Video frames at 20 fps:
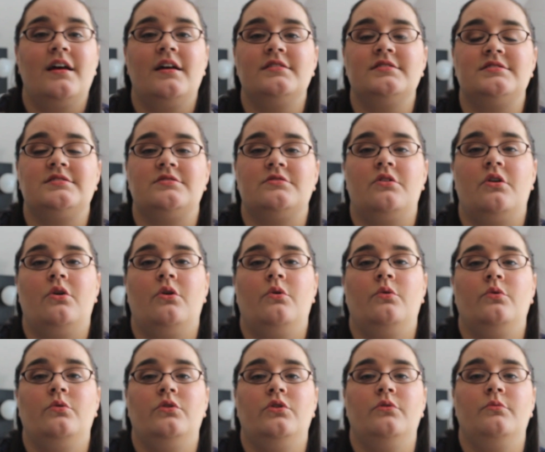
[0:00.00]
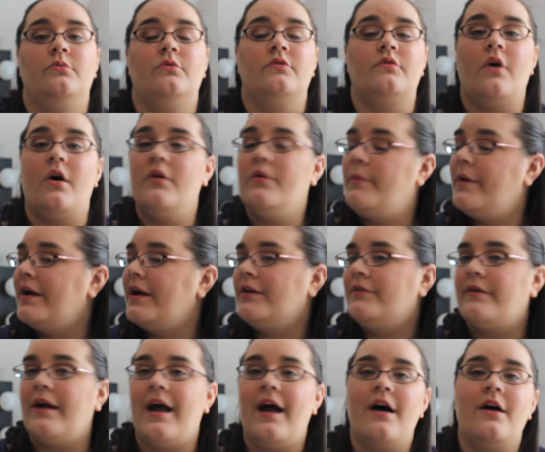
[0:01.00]
And so you move all the way
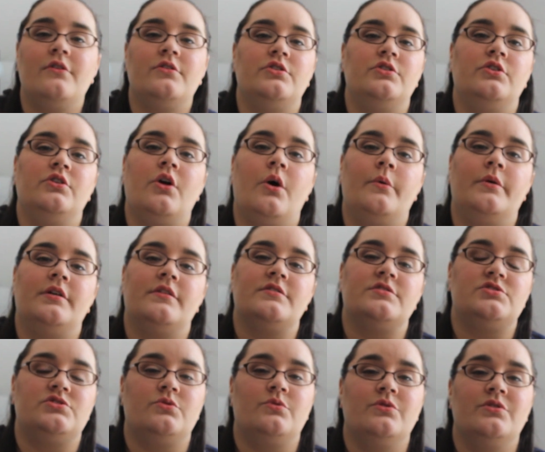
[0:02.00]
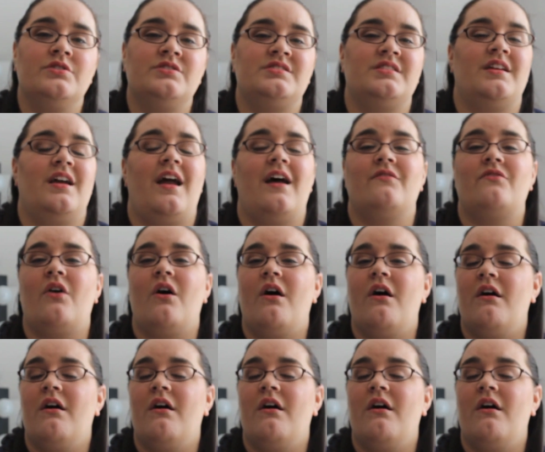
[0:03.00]
around and you go into the stores and they have